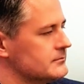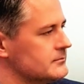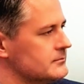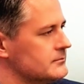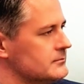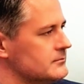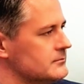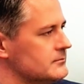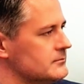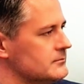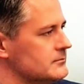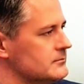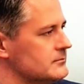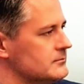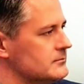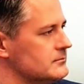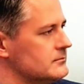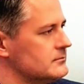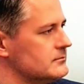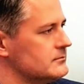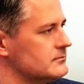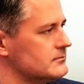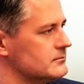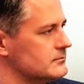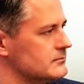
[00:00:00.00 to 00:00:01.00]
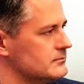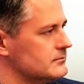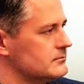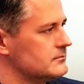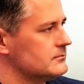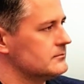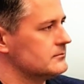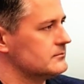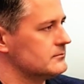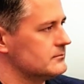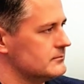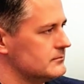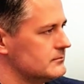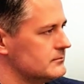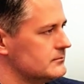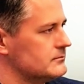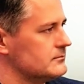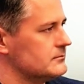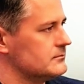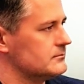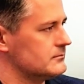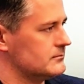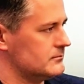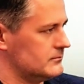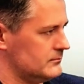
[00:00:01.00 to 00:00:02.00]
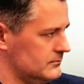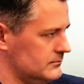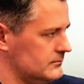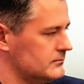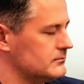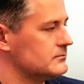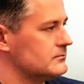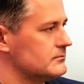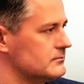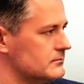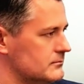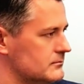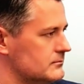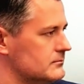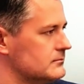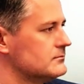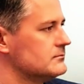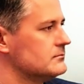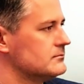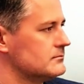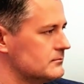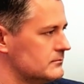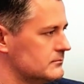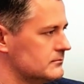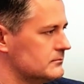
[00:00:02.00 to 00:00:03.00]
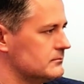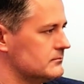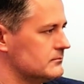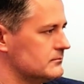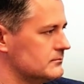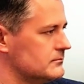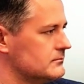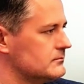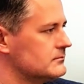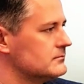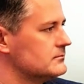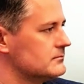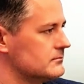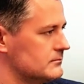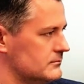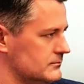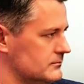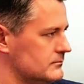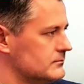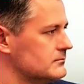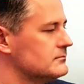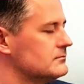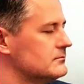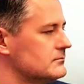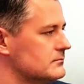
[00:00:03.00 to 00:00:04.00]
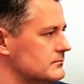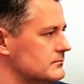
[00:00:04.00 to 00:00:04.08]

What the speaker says: [no speech]